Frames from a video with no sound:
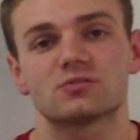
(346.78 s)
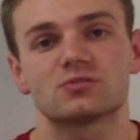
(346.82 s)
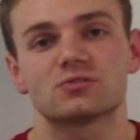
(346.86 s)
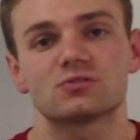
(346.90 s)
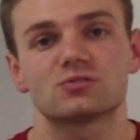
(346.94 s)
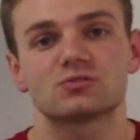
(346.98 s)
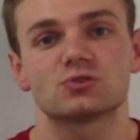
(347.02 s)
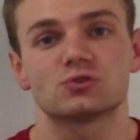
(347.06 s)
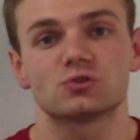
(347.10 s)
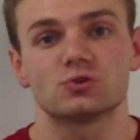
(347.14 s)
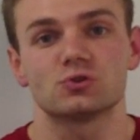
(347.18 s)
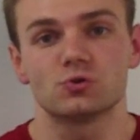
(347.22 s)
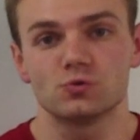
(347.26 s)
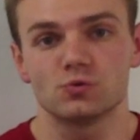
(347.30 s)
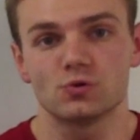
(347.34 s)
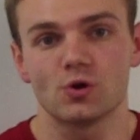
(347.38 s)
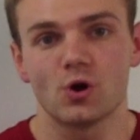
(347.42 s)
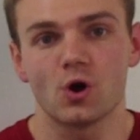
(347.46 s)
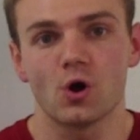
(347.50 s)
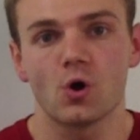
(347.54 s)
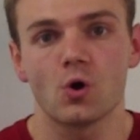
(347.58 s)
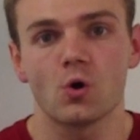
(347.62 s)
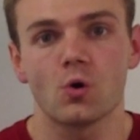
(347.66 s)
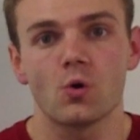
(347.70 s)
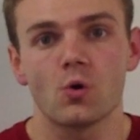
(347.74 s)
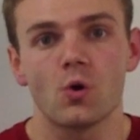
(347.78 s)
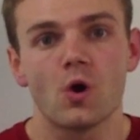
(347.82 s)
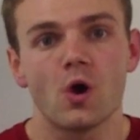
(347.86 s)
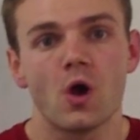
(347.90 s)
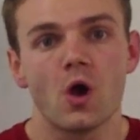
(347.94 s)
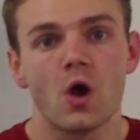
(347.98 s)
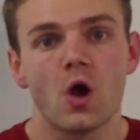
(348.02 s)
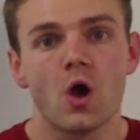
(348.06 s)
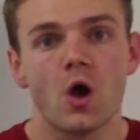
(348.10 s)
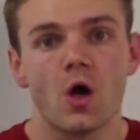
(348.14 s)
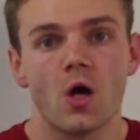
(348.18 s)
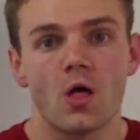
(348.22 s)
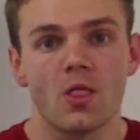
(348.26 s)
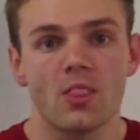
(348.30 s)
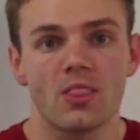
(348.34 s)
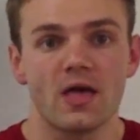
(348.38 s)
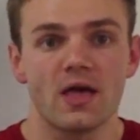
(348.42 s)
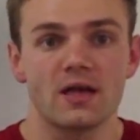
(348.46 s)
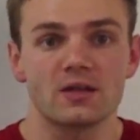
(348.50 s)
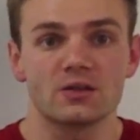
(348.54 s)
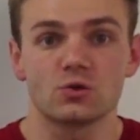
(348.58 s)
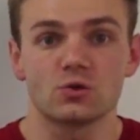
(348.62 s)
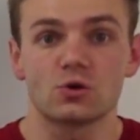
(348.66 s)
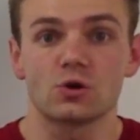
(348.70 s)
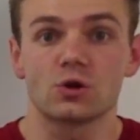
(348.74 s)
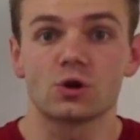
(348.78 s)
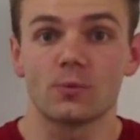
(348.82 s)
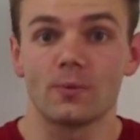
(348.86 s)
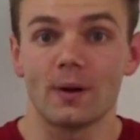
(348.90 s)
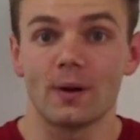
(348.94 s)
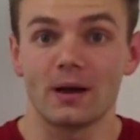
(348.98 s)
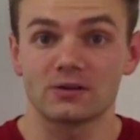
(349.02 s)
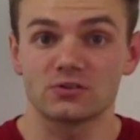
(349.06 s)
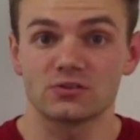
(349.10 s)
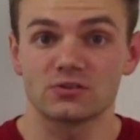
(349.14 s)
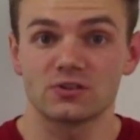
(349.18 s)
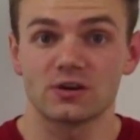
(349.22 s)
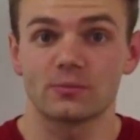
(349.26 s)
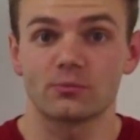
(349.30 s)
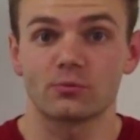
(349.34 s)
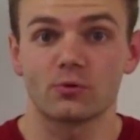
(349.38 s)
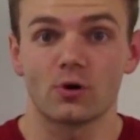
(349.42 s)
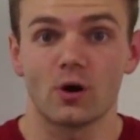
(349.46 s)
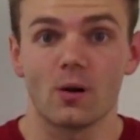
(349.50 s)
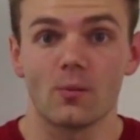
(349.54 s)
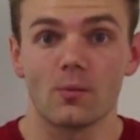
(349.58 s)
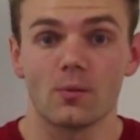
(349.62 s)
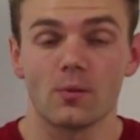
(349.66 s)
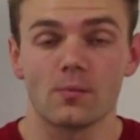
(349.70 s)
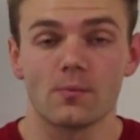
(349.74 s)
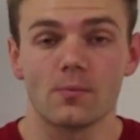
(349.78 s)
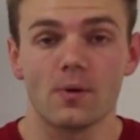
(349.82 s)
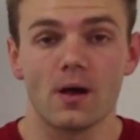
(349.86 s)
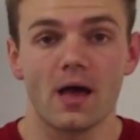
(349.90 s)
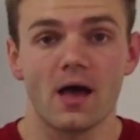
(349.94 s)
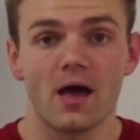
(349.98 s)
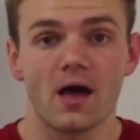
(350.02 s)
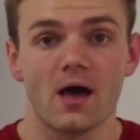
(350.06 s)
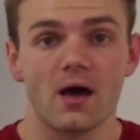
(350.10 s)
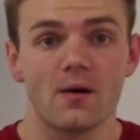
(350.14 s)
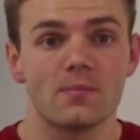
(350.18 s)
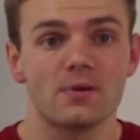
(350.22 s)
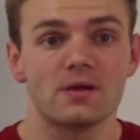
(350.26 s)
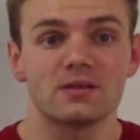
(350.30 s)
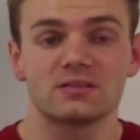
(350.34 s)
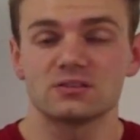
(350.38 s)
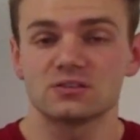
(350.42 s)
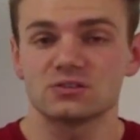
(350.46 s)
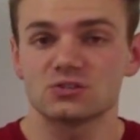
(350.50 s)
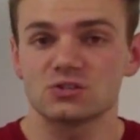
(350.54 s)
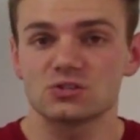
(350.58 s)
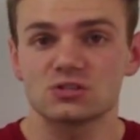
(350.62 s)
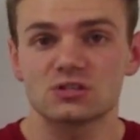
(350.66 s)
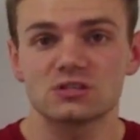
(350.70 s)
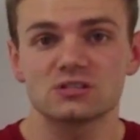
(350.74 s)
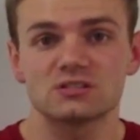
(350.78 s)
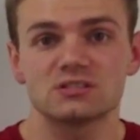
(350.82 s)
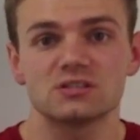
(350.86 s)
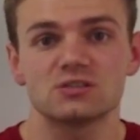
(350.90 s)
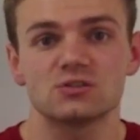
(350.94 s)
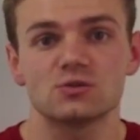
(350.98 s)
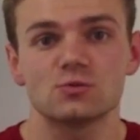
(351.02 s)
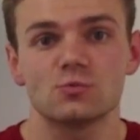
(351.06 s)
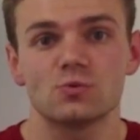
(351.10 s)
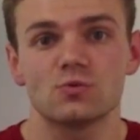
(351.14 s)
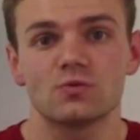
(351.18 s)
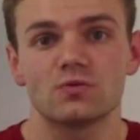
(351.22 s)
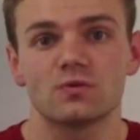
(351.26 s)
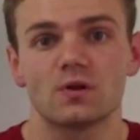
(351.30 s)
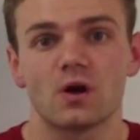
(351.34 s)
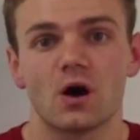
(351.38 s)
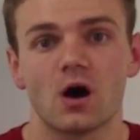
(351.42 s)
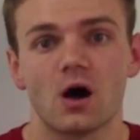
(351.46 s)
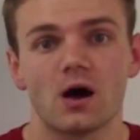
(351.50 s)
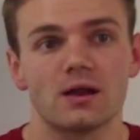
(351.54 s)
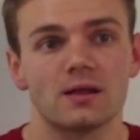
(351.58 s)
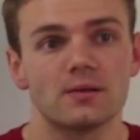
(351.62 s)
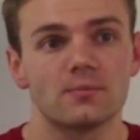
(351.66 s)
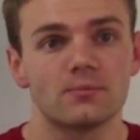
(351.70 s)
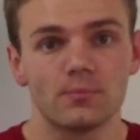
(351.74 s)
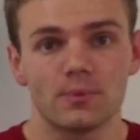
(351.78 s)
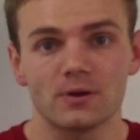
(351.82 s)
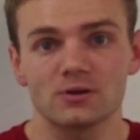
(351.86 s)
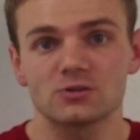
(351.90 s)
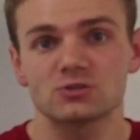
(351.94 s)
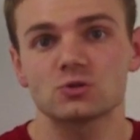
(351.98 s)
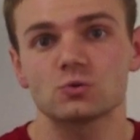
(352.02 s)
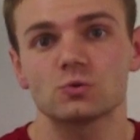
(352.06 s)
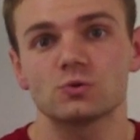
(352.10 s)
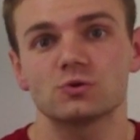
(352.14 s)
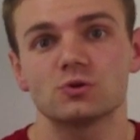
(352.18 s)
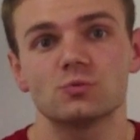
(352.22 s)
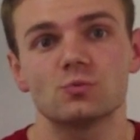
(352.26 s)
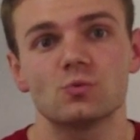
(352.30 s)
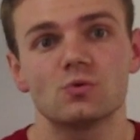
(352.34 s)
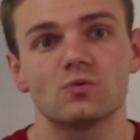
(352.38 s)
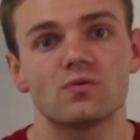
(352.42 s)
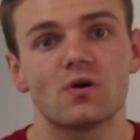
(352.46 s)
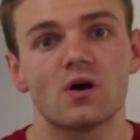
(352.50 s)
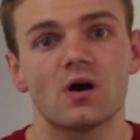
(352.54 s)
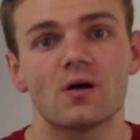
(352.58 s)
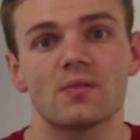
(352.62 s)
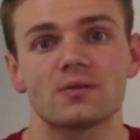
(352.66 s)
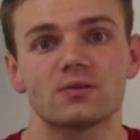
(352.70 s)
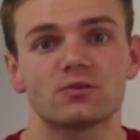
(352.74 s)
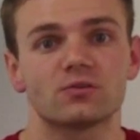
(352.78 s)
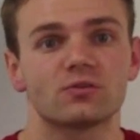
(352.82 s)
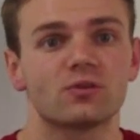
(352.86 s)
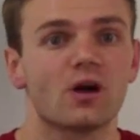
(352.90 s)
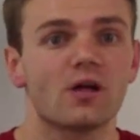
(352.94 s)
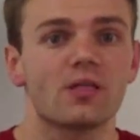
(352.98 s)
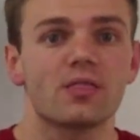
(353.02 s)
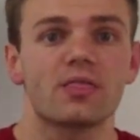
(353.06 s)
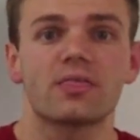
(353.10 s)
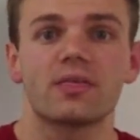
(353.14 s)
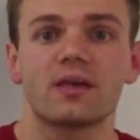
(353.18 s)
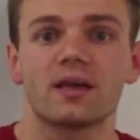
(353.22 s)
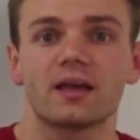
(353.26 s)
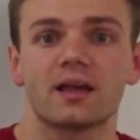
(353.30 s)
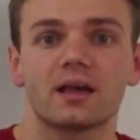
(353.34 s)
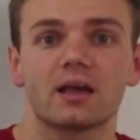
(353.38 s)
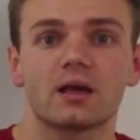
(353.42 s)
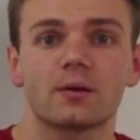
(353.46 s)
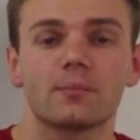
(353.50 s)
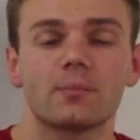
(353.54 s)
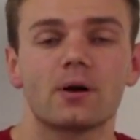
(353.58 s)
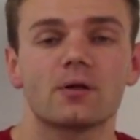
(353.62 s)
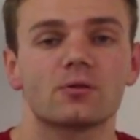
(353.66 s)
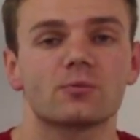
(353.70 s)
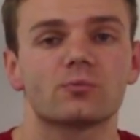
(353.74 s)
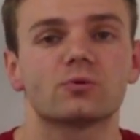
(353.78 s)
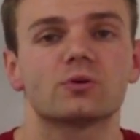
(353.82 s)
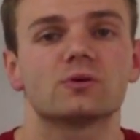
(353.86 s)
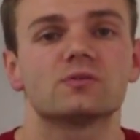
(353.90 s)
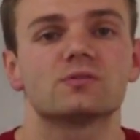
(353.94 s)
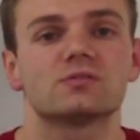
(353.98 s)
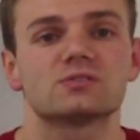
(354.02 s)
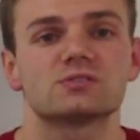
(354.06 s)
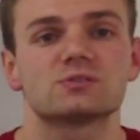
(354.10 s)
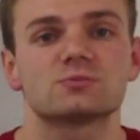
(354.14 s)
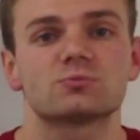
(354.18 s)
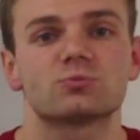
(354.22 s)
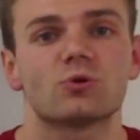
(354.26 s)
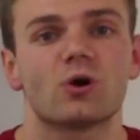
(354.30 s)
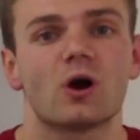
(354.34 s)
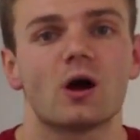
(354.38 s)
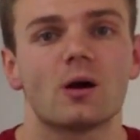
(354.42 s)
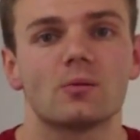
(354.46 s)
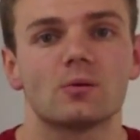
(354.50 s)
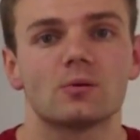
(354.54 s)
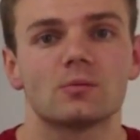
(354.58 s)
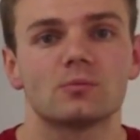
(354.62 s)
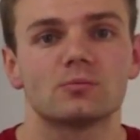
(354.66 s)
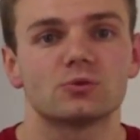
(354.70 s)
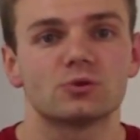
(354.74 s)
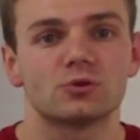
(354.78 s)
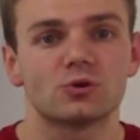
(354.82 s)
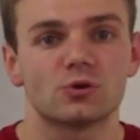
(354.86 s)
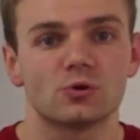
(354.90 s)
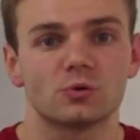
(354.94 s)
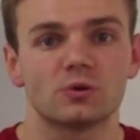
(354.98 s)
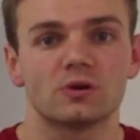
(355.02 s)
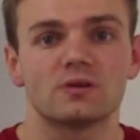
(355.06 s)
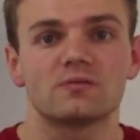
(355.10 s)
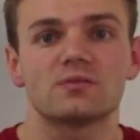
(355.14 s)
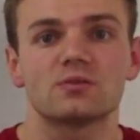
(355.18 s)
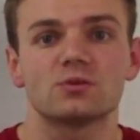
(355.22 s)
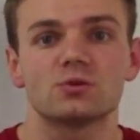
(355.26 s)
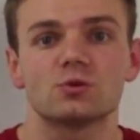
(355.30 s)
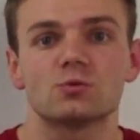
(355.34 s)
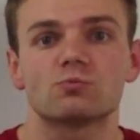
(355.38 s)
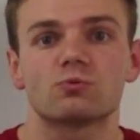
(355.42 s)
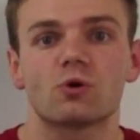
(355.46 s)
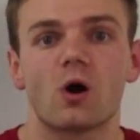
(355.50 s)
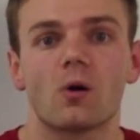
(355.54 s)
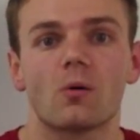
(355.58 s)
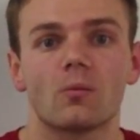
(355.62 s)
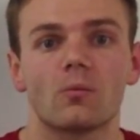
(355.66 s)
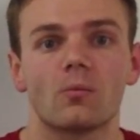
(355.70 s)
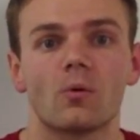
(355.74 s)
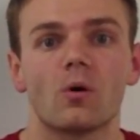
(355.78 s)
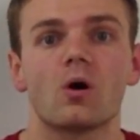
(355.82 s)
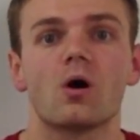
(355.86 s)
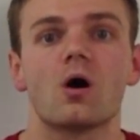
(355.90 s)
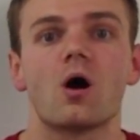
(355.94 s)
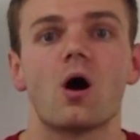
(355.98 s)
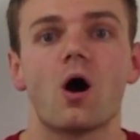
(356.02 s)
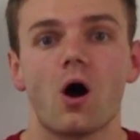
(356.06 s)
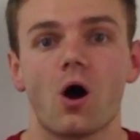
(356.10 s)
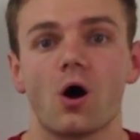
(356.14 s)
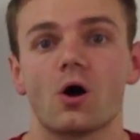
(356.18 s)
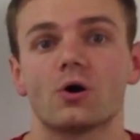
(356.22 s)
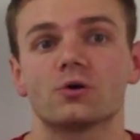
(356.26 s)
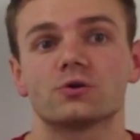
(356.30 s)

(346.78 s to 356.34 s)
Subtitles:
so you know that you can go back to that problem, and then just continue moving on. And make sure when you move on that you're not thinking about the previous problem. Give the new problem all your